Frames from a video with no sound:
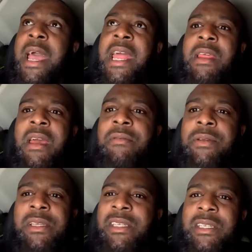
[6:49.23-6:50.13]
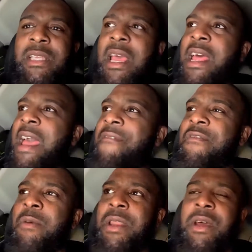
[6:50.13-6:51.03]
And it's just
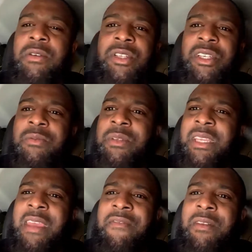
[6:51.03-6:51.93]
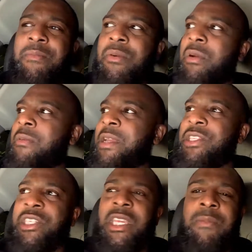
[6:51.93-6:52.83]
everyone else just was giving the ball away
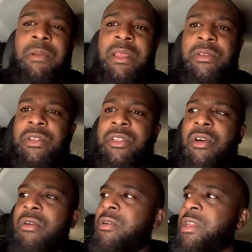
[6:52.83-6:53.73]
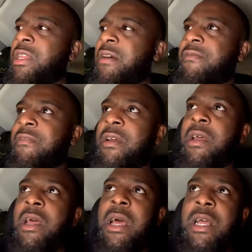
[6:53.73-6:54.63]
cheaply. It's just not good enough.
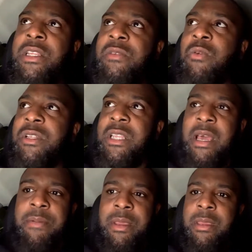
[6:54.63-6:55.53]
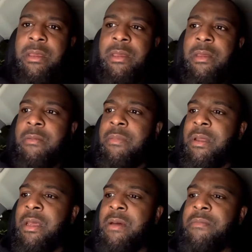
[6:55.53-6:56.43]
I just wasn't happy.
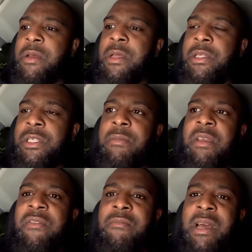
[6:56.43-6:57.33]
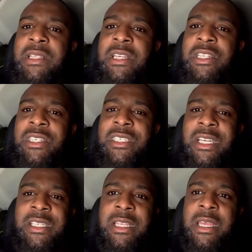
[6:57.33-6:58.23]
But so I'm giving Matic a
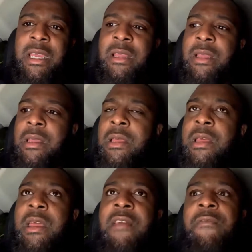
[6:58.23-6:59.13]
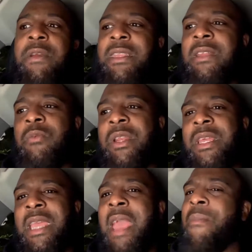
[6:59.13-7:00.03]
6 today. If we did win
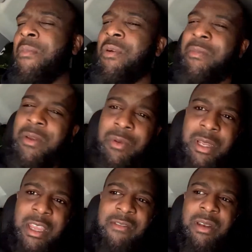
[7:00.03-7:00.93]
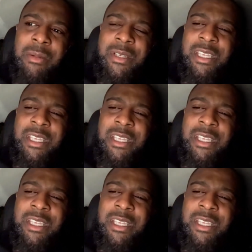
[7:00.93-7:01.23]
the game, I probably would have given him a